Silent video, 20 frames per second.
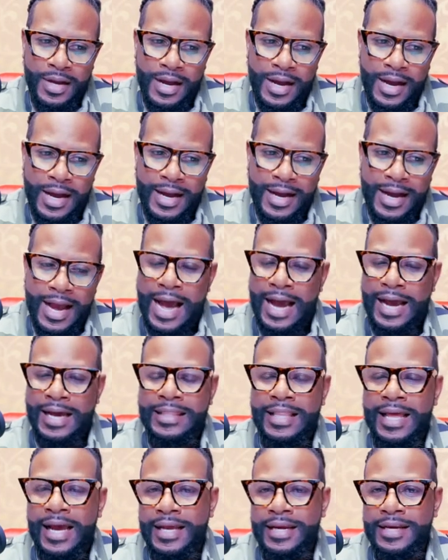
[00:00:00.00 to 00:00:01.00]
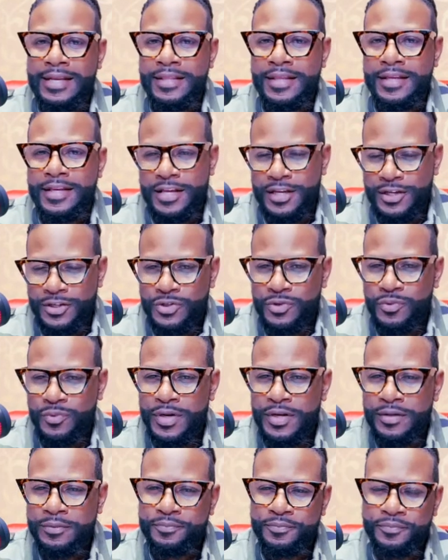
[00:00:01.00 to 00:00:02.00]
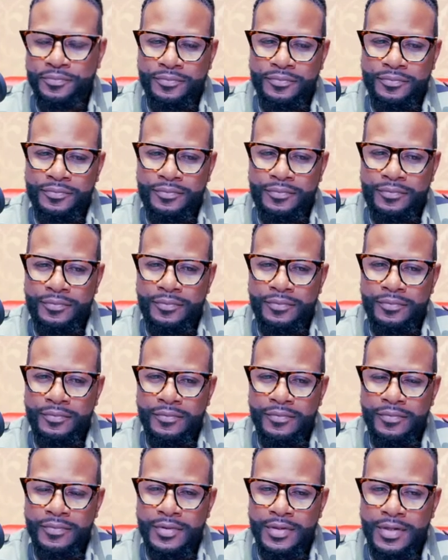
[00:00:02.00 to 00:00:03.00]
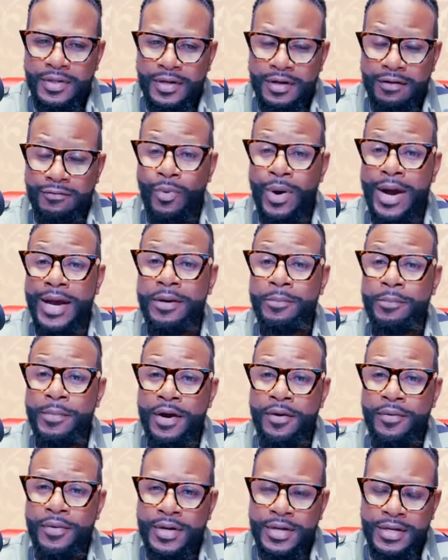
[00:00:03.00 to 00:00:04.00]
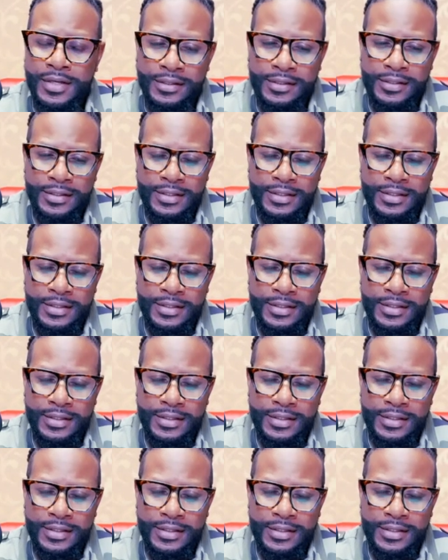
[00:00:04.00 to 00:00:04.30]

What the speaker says: I highlighted the history of white America